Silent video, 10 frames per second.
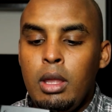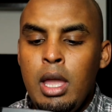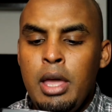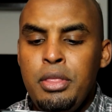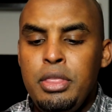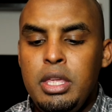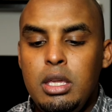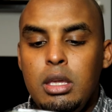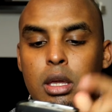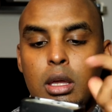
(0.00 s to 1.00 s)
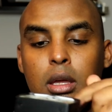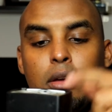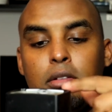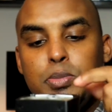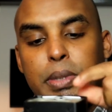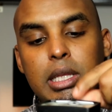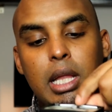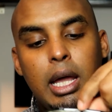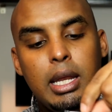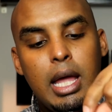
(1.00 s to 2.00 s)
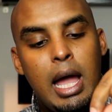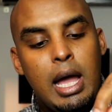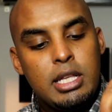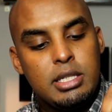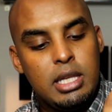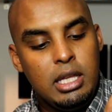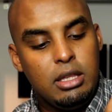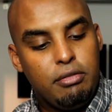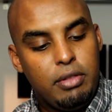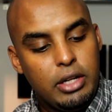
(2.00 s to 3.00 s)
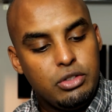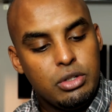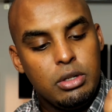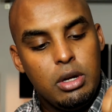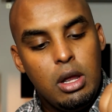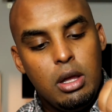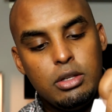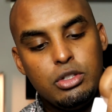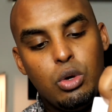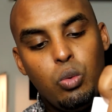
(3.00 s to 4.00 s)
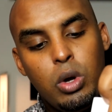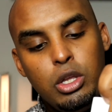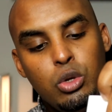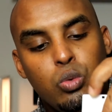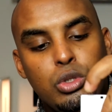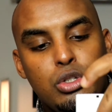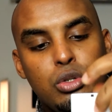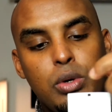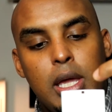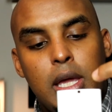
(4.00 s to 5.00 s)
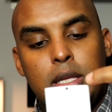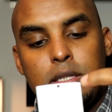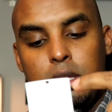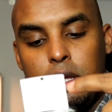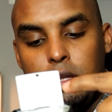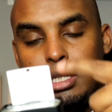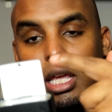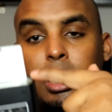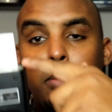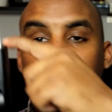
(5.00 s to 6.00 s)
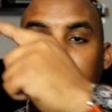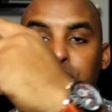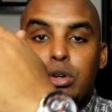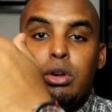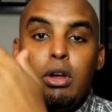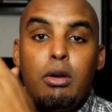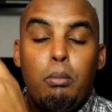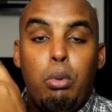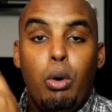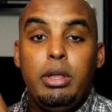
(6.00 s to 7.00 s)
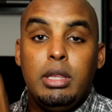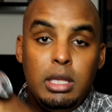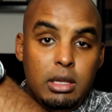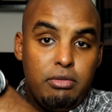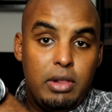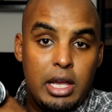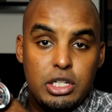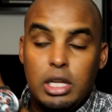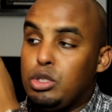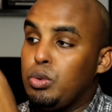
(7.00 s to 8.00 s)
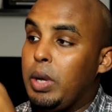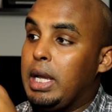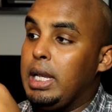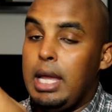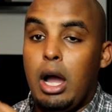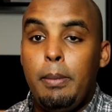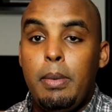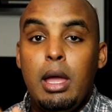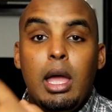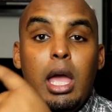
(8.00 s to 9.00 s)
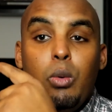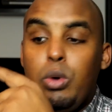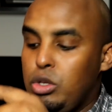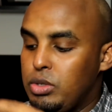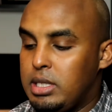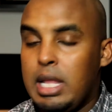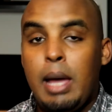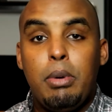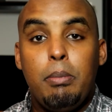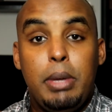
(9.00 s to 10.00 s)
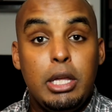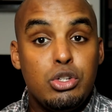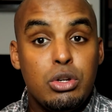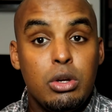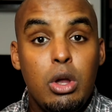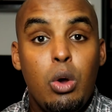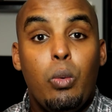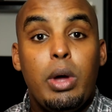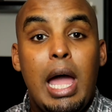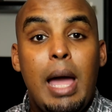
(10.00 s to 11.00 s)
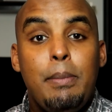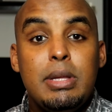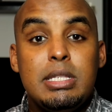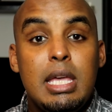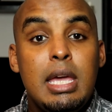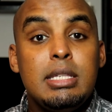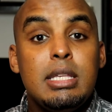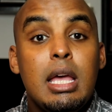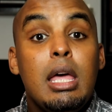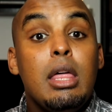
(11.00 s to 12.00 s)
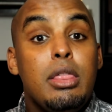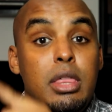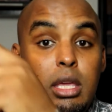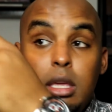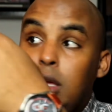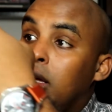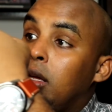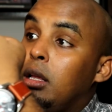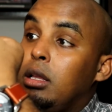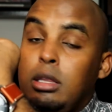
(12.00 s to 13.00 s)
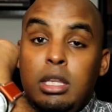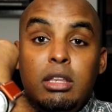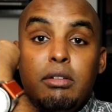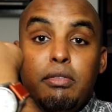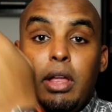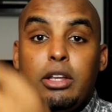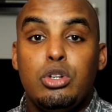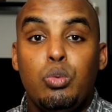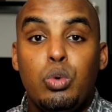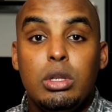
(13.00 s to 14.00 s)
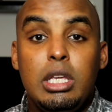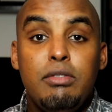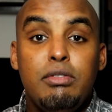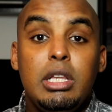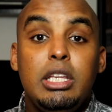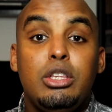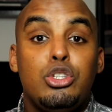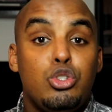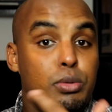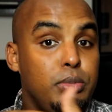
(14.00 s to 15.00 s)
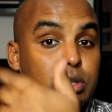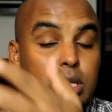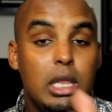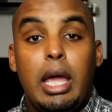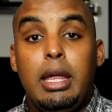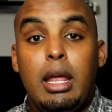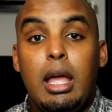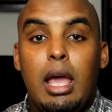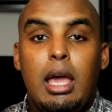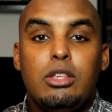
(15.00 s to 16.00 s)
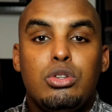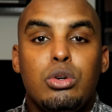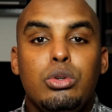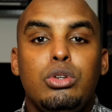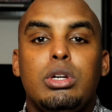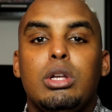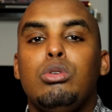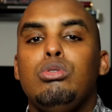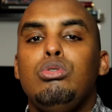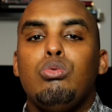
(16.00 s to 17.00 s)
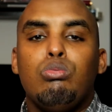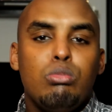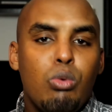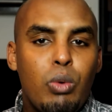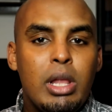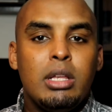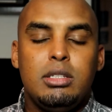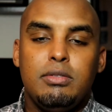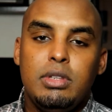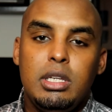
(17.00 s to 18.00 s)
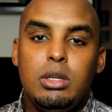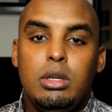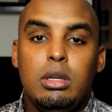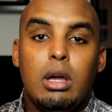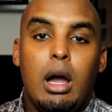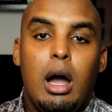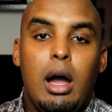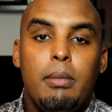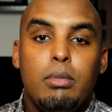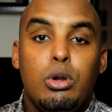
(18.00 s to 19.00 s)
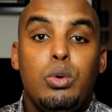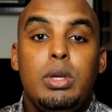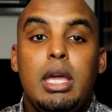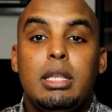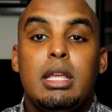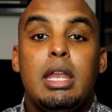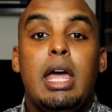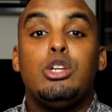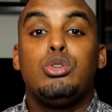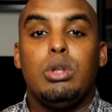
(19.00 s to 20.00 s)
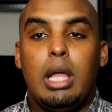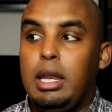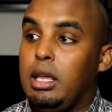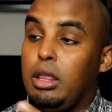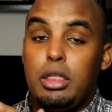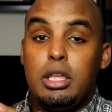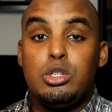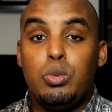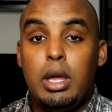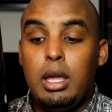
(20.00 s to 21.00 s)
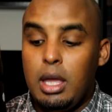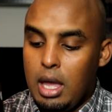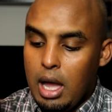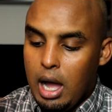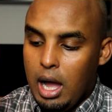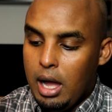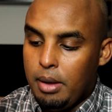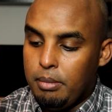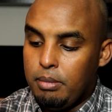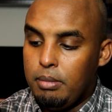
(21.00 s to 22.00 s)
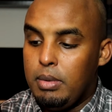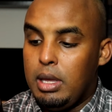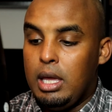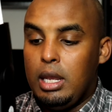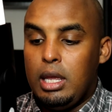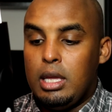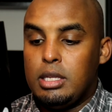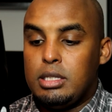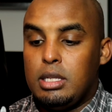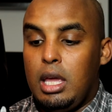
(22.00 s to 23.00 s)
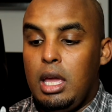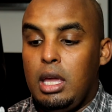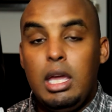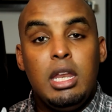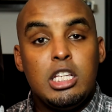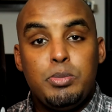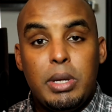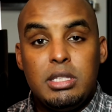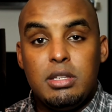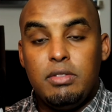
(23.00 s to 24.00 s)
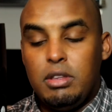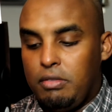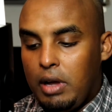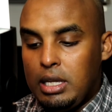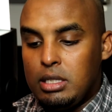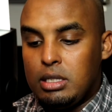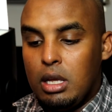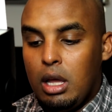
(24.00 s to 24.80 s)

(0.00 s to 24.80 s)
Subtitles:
And the Speedlight has a deflector. So what you would do is take a picture, point the flashlight directly up, and when you snap a picture, what happens is the deflector will evenly distribute the light, and so you can relatively create natural lighting this way. It is an inexpensive device.